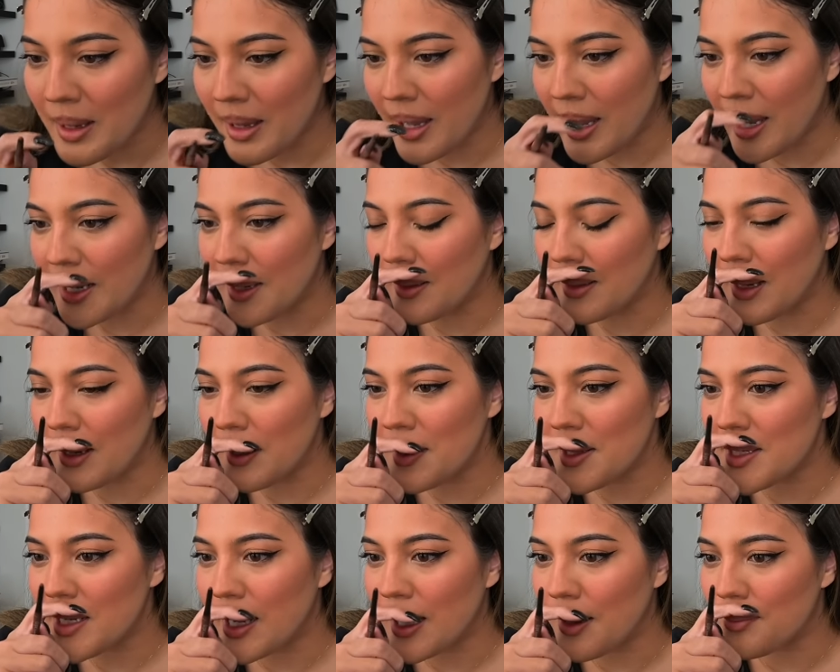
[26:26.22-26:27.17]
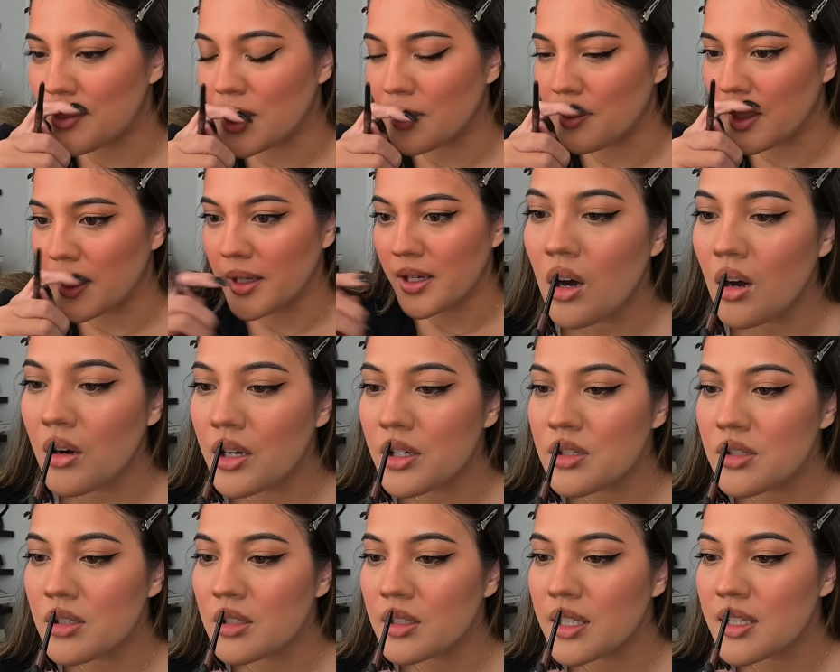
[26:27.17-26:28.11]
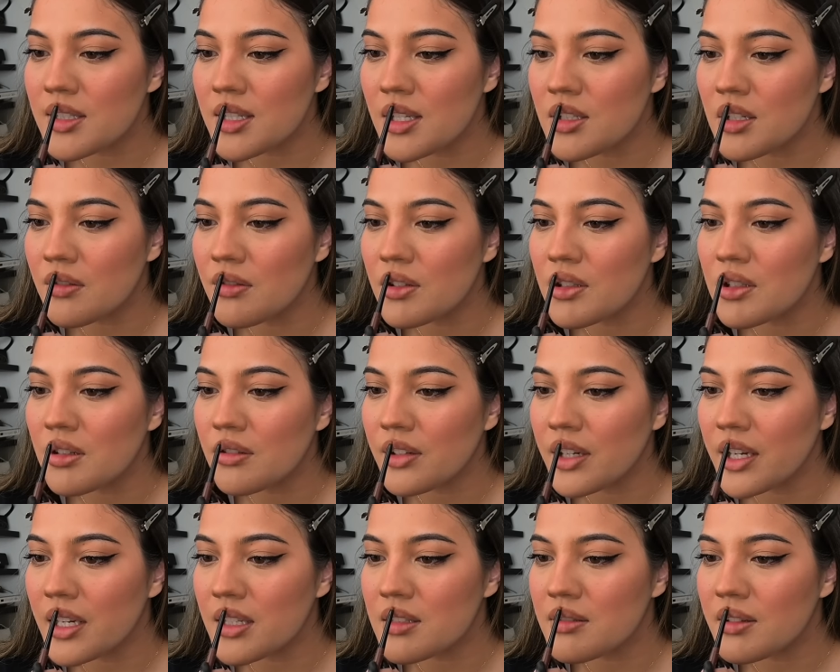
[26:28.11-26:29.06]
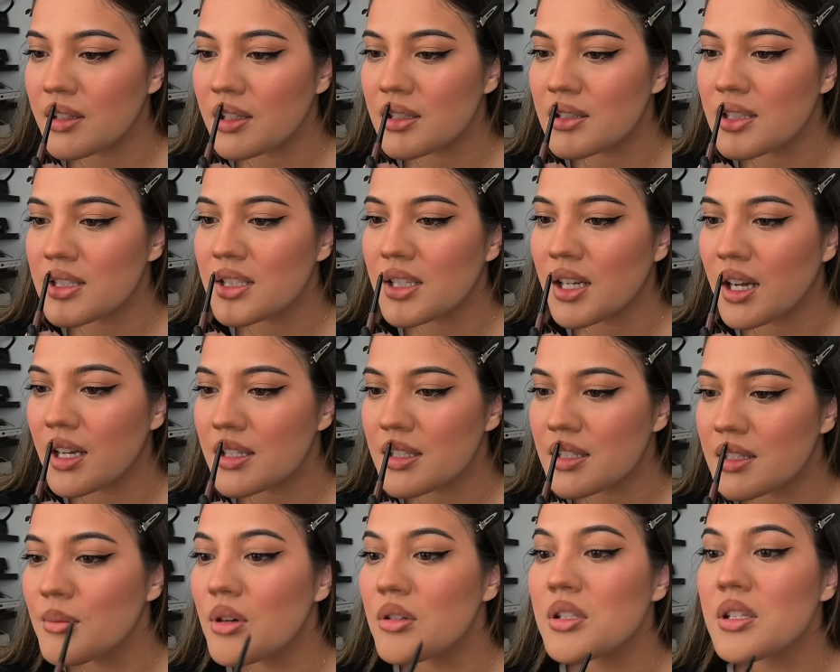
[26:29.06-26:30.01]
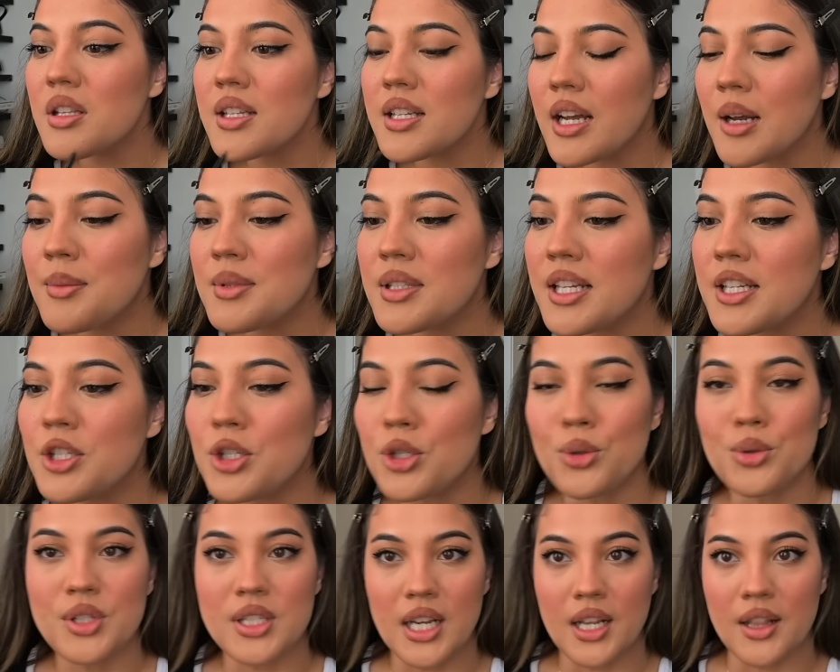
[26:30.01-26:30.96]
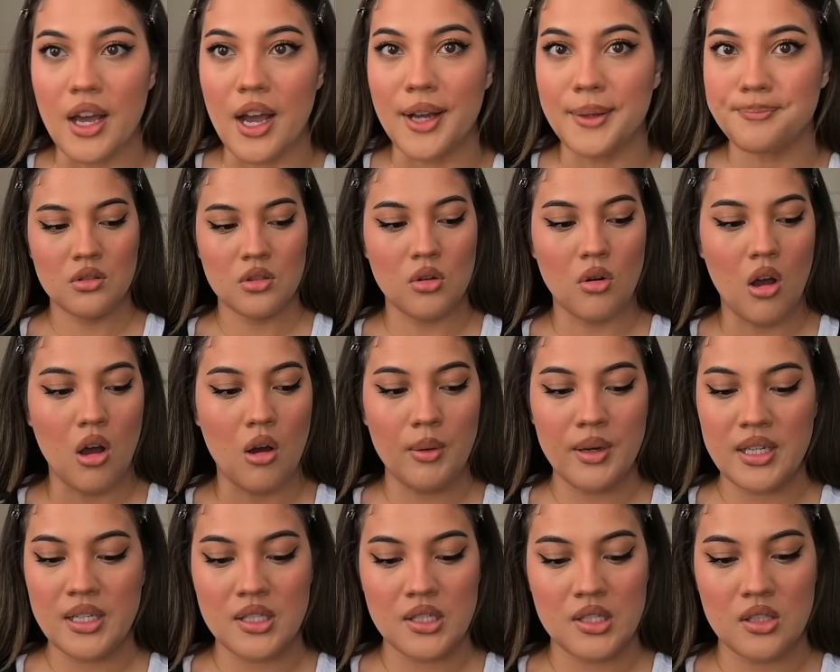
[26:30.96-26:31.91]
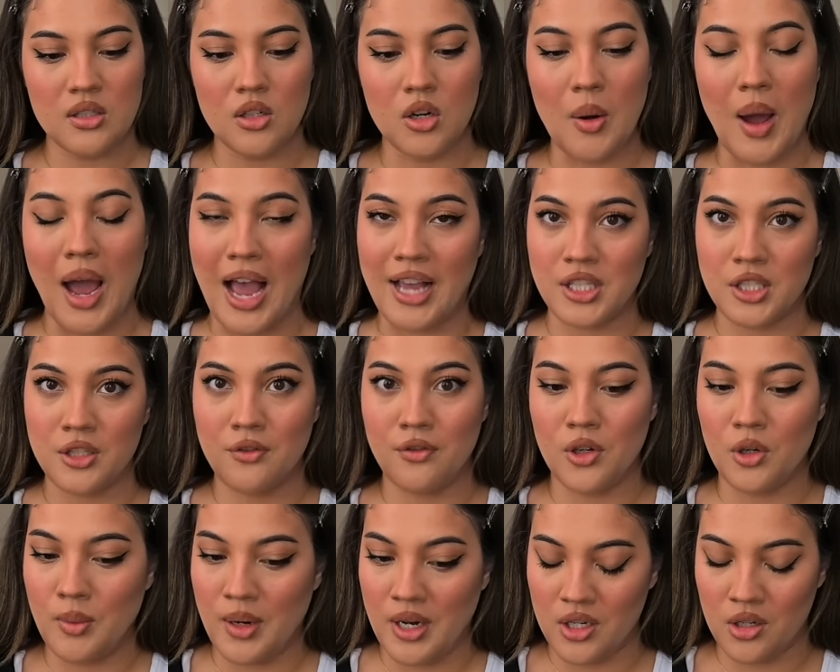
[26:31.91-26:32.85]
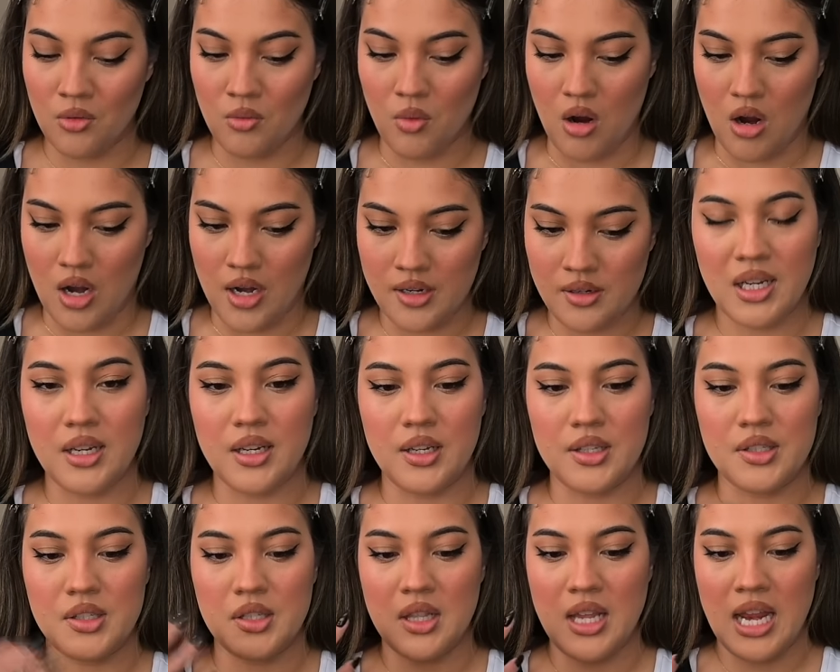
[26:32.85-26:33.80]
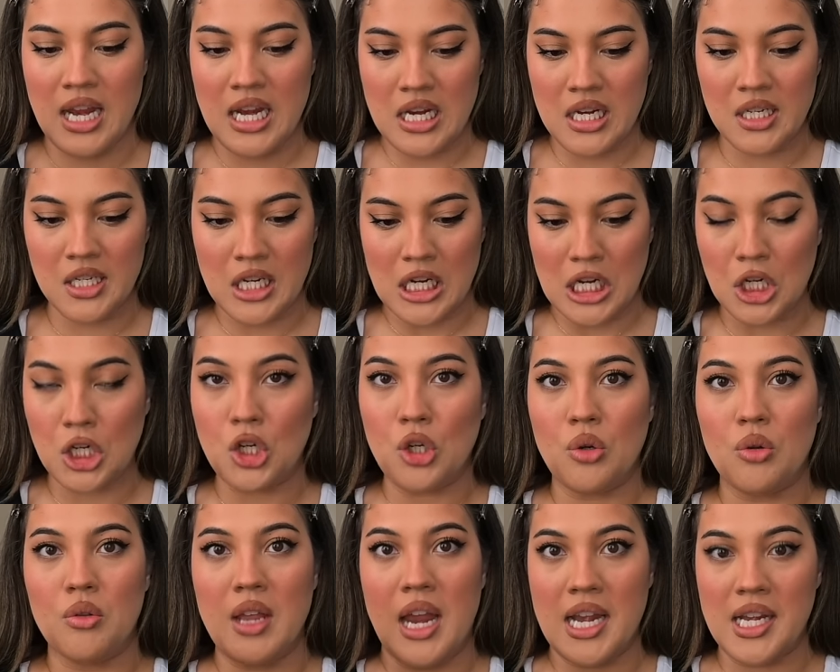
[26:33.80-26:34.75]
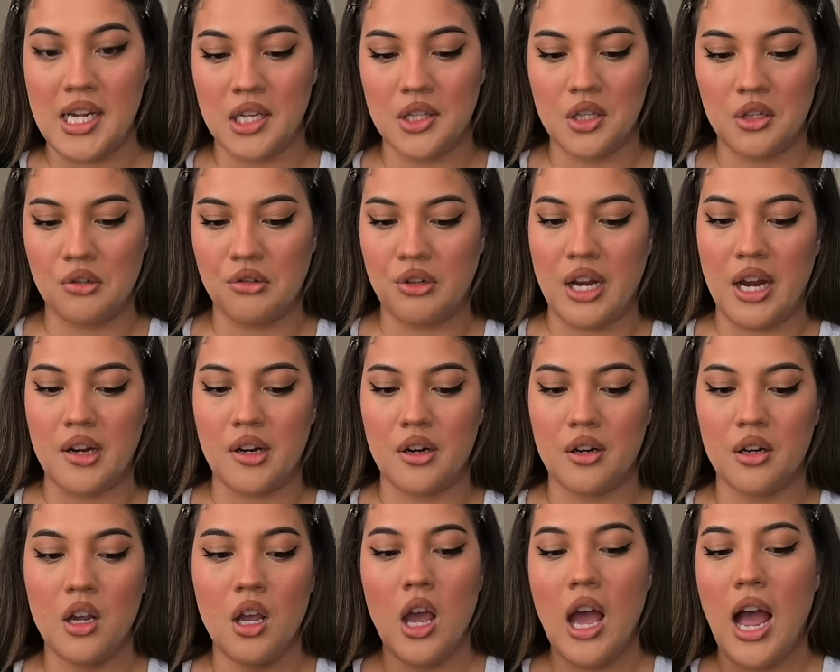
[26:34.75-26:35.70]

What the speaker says: And a lot of the times I'll be like, okay, sure, like send over your rates, we can discuss. Most of the times they do say that. So always, you know, ask for what you want, because they need you, they need the creator.